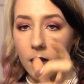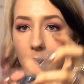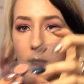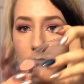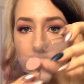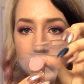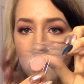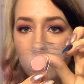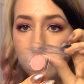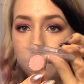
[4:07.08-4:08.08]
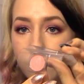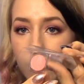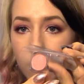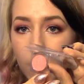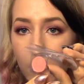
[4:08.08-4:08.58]
It's called
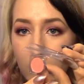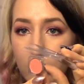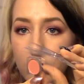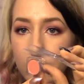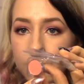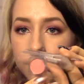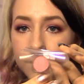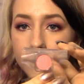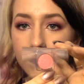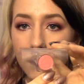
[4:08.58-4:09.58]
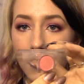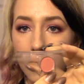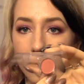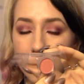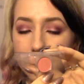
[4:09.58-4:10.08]
Fireball.
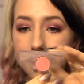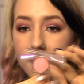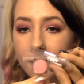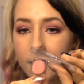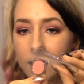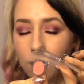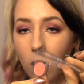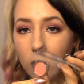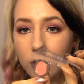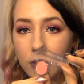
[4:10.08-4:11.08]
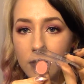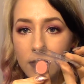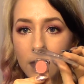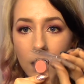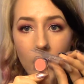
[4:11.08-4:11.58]
Definitely
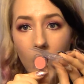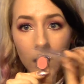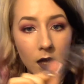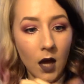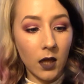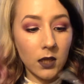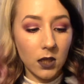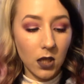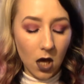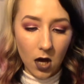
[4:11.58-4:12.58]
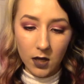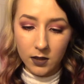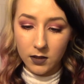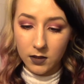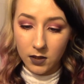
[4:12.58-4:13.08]
swatches a lot
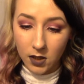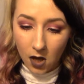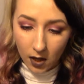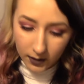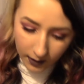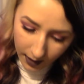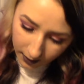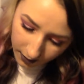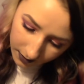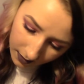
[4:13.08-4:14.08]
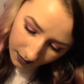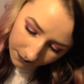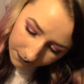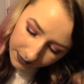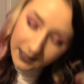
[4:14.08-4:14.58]
lighter,
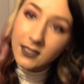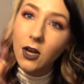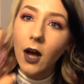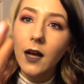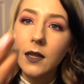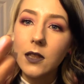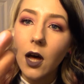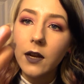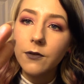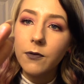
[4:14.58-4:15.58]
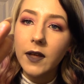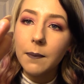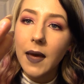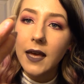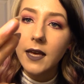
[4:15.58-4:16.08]
but it's got a lot of like
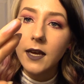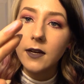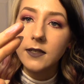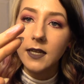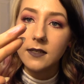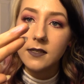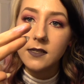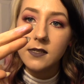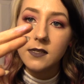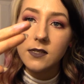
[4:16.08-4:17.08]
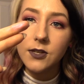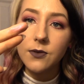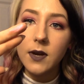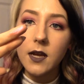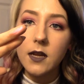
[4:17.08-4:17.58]
pink iridescence
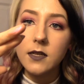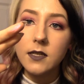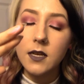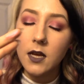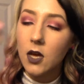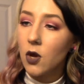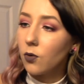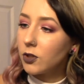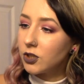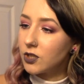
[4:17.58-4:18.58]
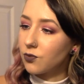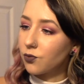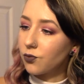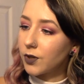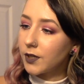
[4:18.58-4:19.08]
to it, which is
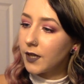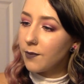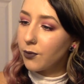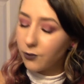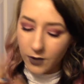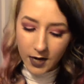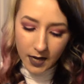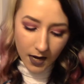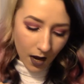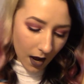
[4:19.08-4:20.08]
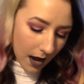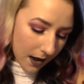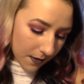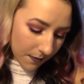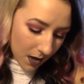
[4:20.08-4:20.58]
really pretty.
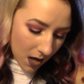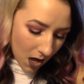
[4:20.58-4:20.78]
I'm